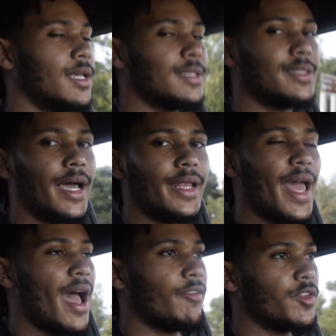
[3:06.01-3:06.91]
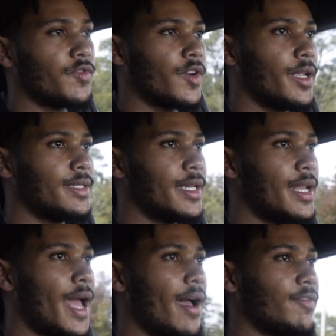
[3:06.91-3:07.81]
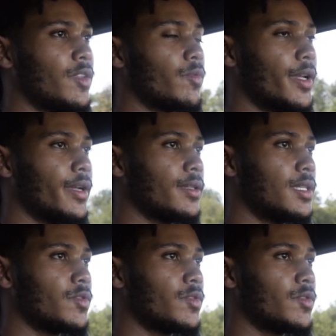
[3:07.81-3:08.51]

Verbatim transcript: He has 9.5 in the front and 10.5 in the rears.